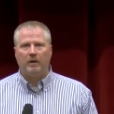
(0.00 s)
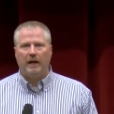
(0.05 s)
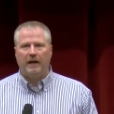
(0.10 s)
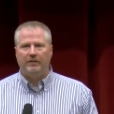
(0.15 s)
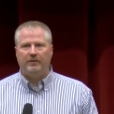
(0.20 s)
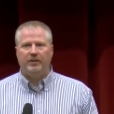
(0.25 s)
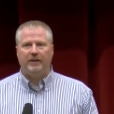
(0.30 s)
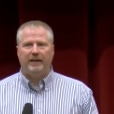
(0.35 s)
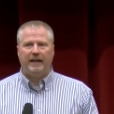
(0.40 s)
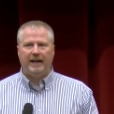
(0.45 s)

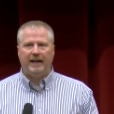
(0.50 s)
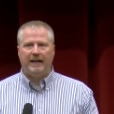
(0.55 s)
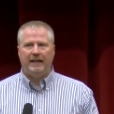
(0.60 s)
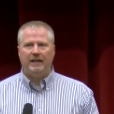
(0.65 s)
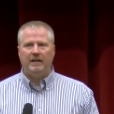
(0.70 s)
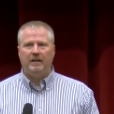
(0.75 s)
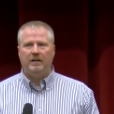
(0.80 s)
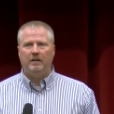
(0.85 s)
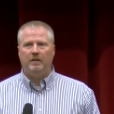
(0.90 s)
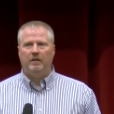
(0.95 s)
And
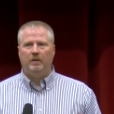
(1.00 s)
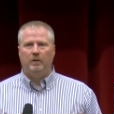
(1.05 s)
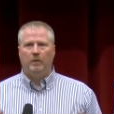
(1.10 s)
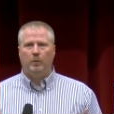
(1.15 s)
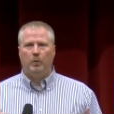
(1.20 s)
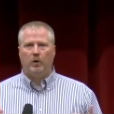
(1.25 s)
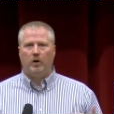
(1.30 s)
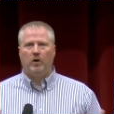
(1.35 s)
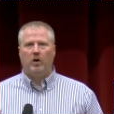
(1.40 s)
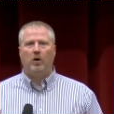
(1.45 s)
today,
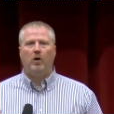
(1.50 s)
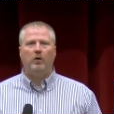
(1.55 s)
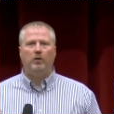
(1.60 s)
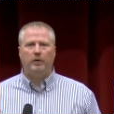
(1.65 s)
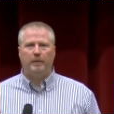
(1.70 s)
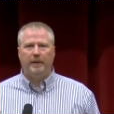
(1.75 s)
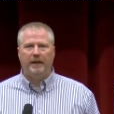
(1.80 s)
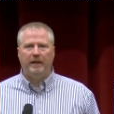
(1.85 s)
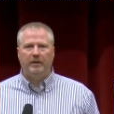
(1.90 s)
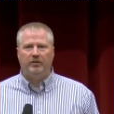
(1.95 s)
we're called
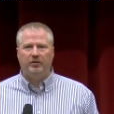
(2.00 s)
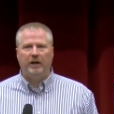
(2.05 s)
to be a